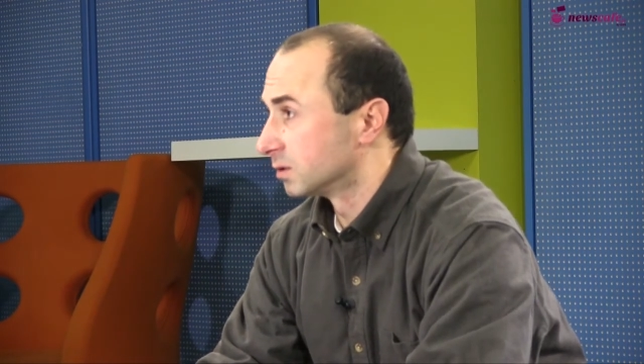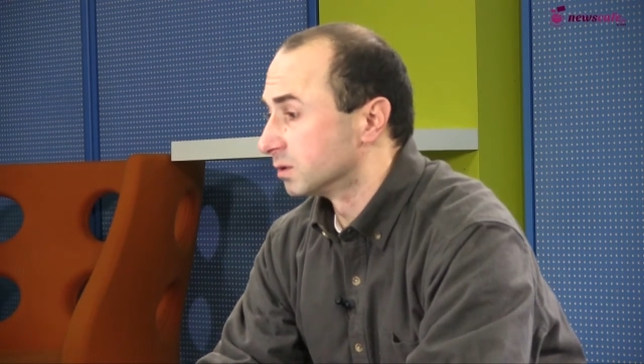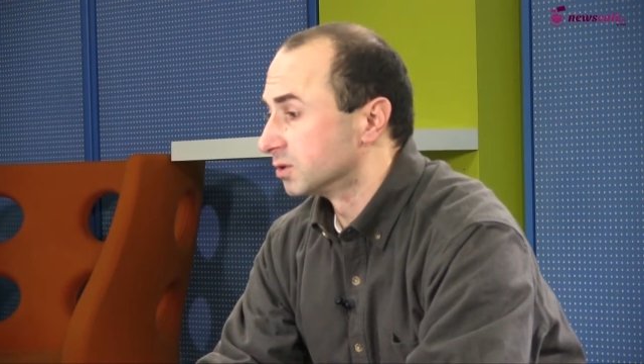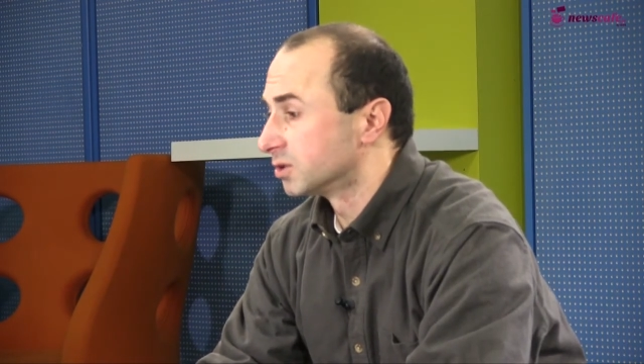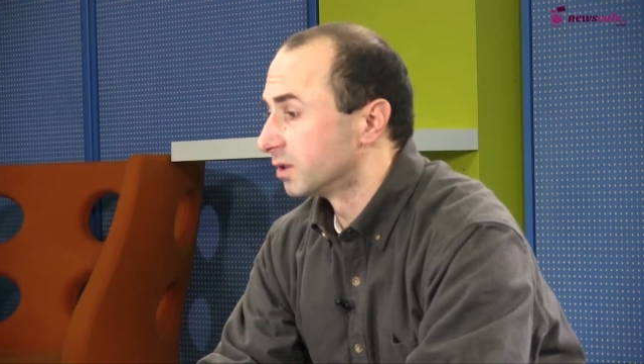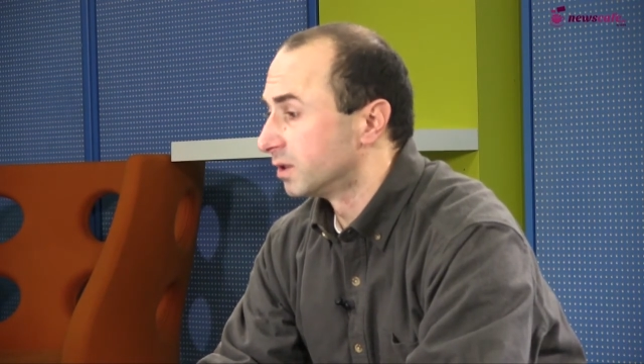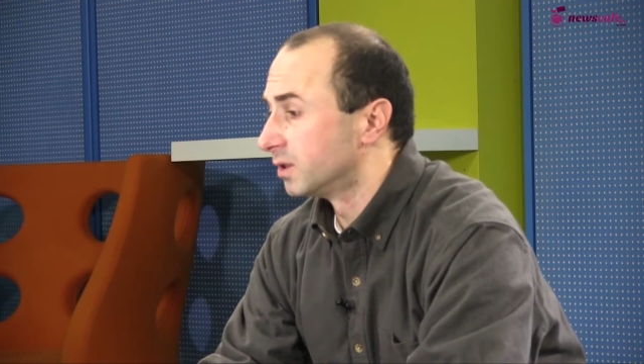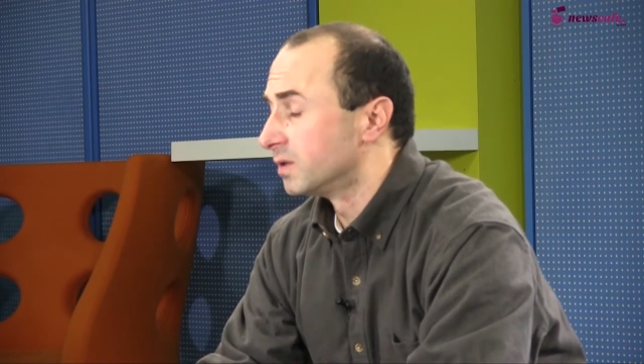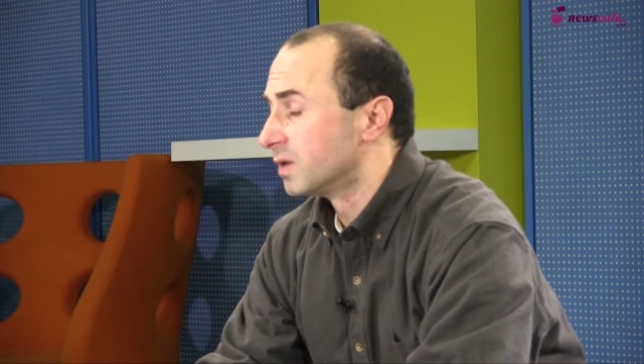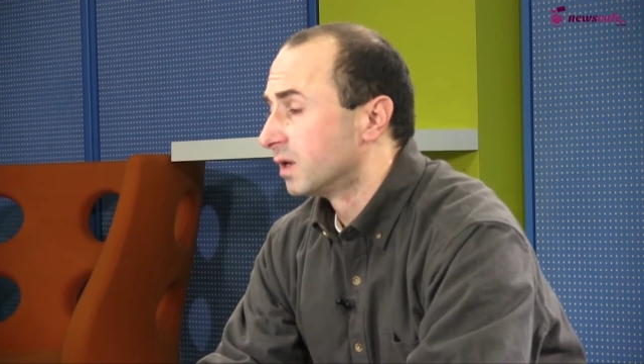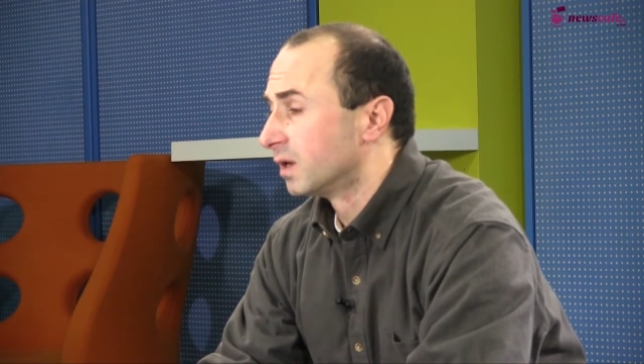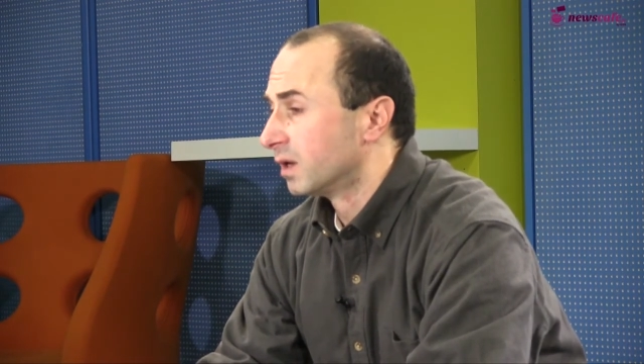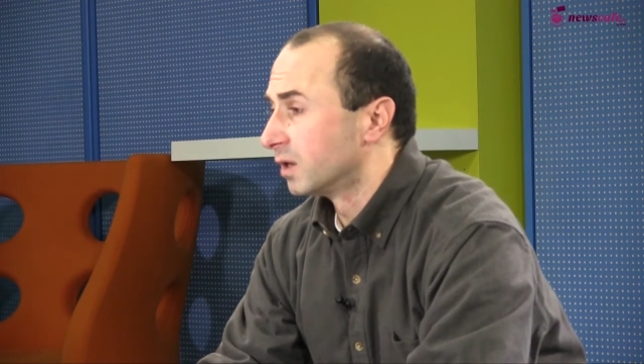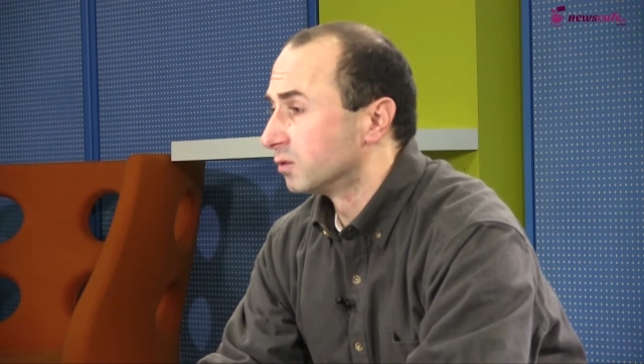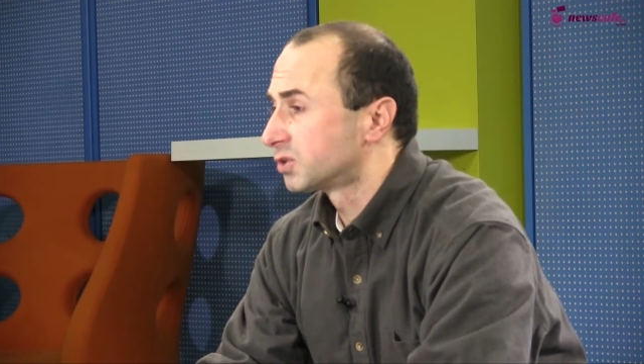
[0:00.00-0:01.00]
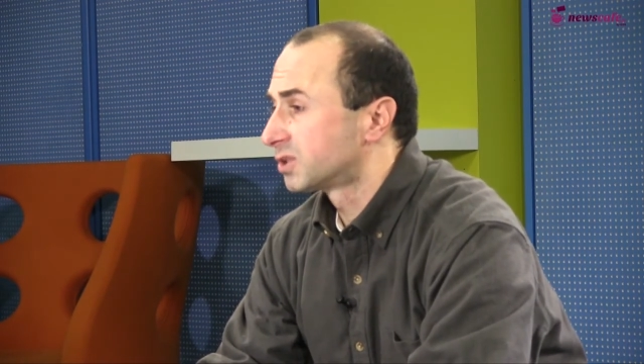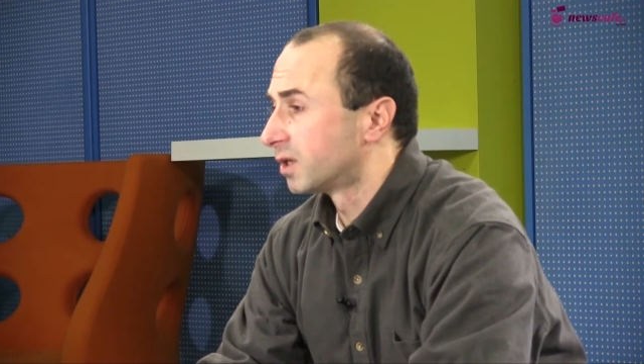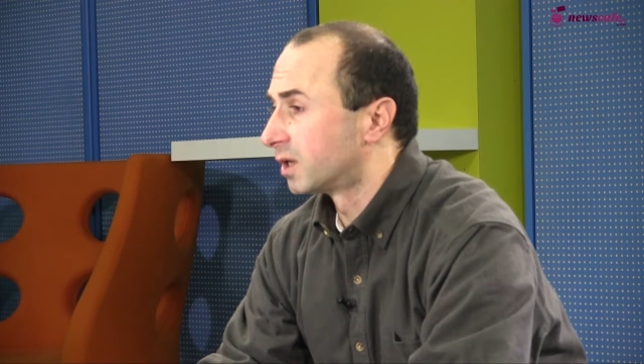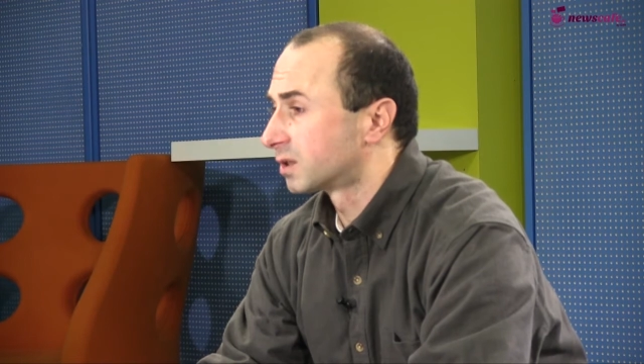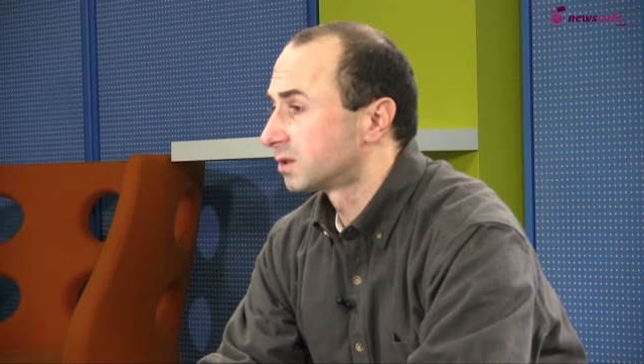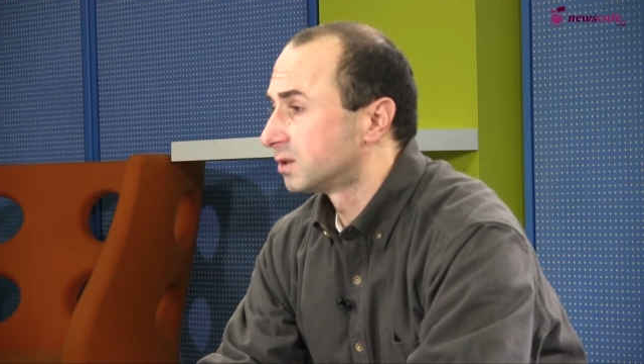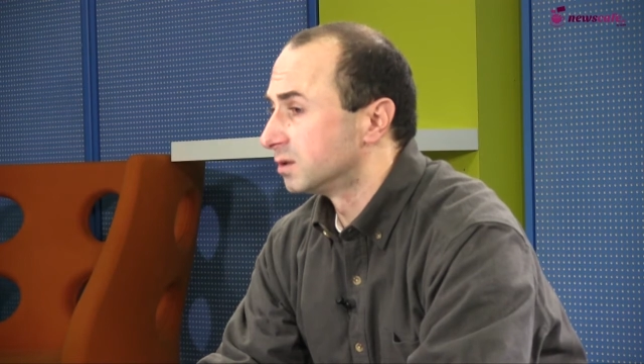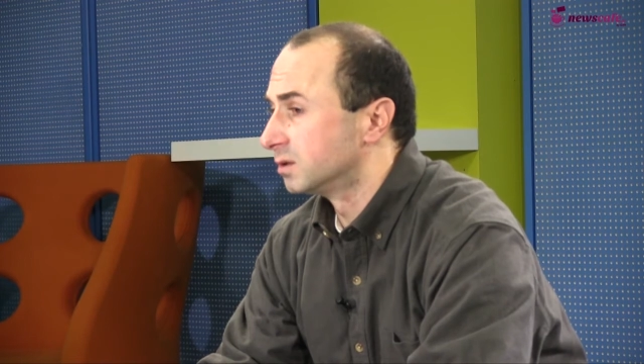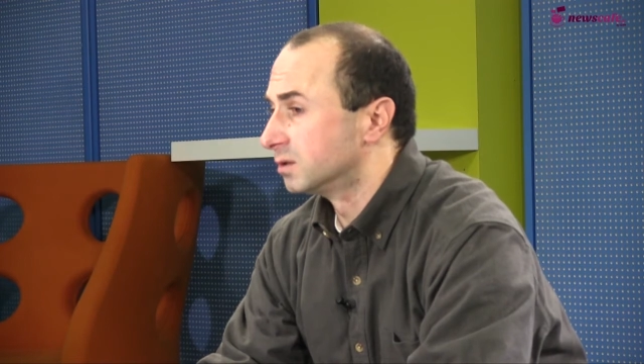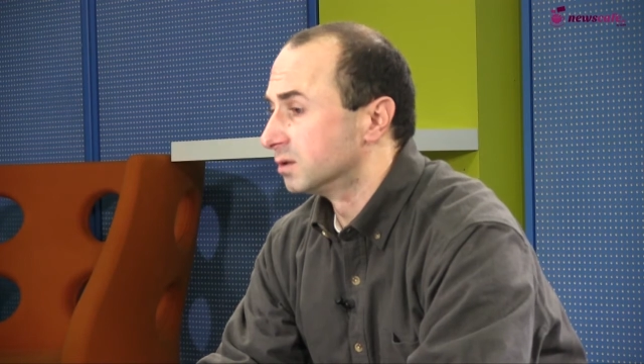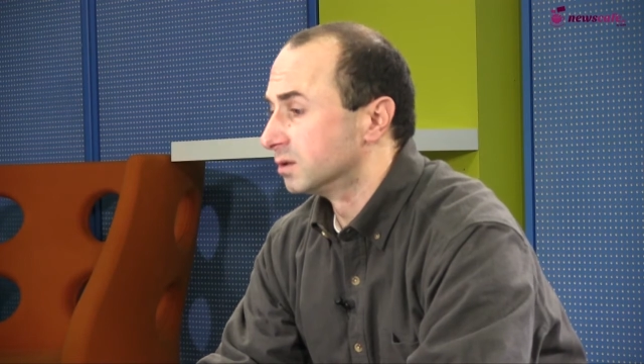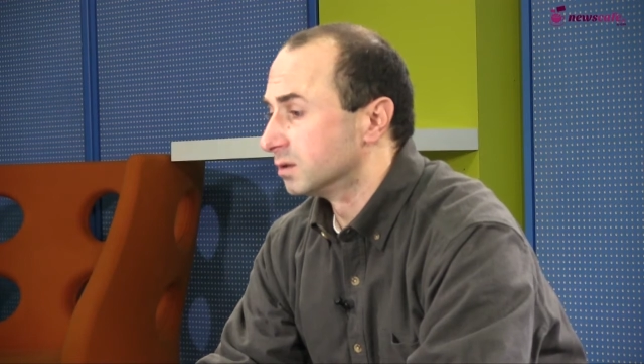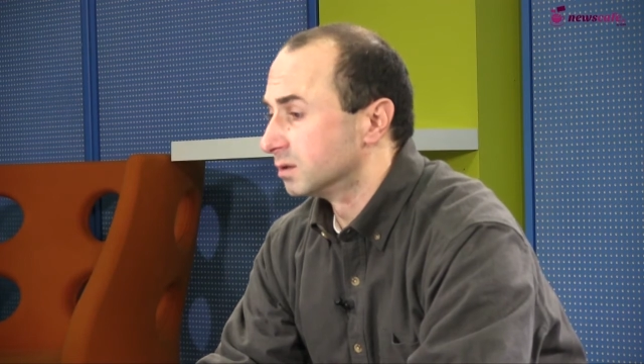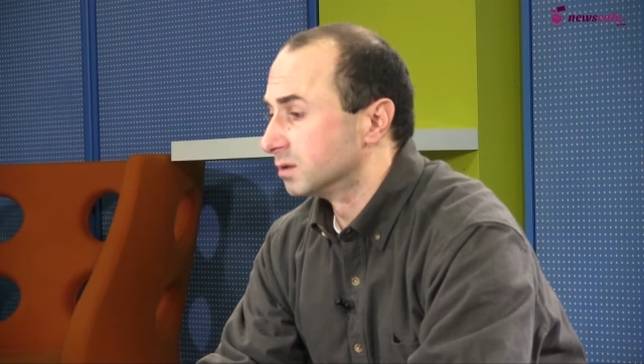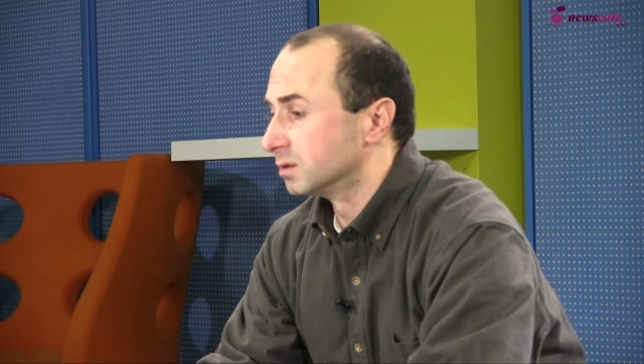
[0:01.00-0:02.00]
they have started
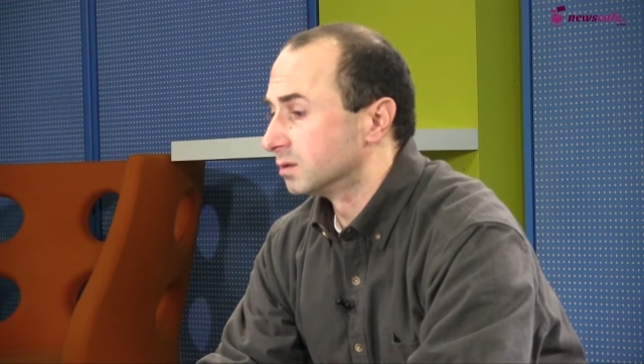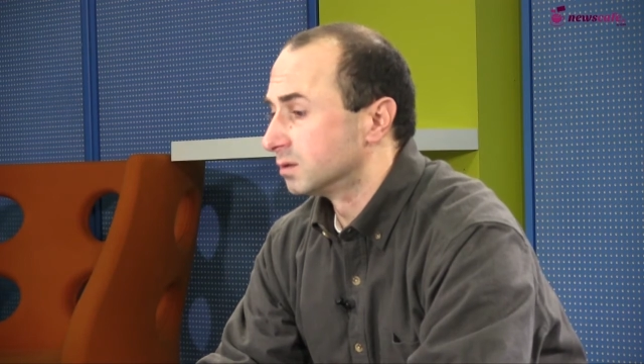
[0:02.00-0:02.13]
